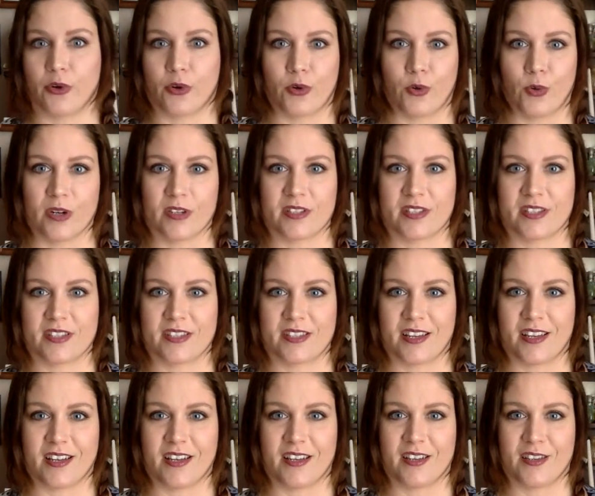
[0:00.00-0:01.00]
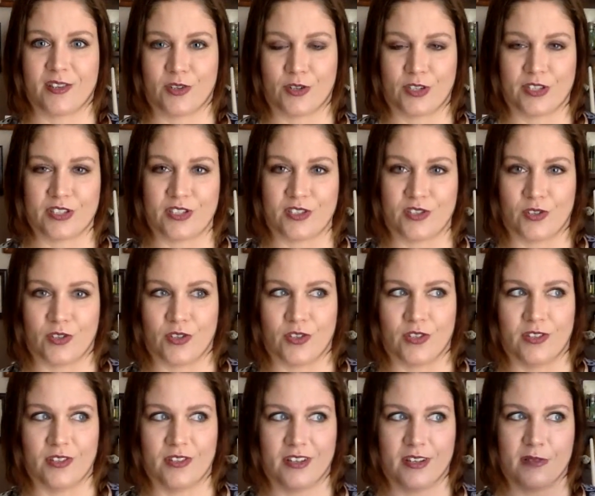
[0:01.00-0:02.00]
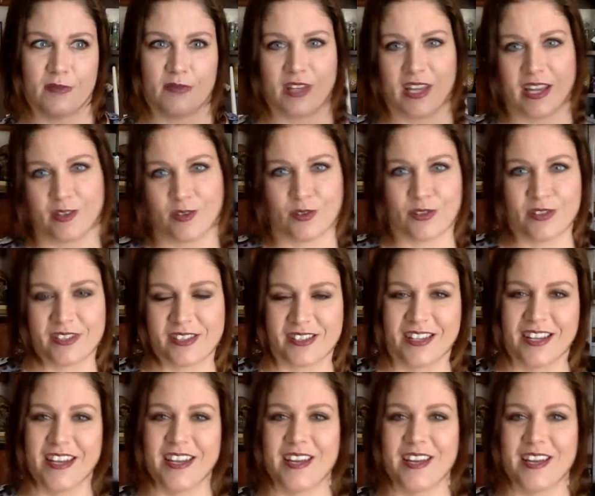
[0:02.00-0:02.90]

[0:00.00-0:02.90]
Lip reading: quartz crystal of candles.